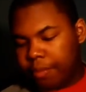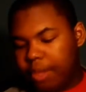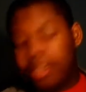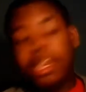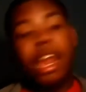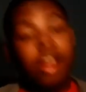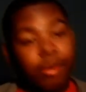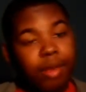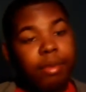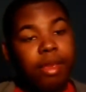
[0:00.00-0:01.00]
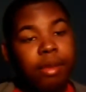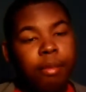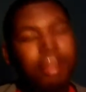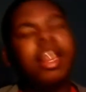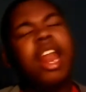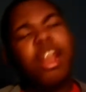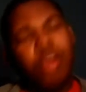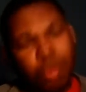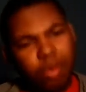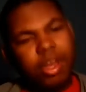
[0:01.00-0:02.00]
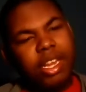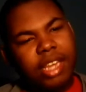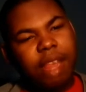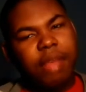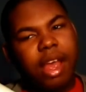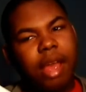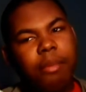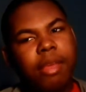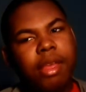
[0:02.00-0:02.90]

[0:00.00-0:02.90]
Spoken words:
Because it's kind of creepy, but it's kind of cool at the same time.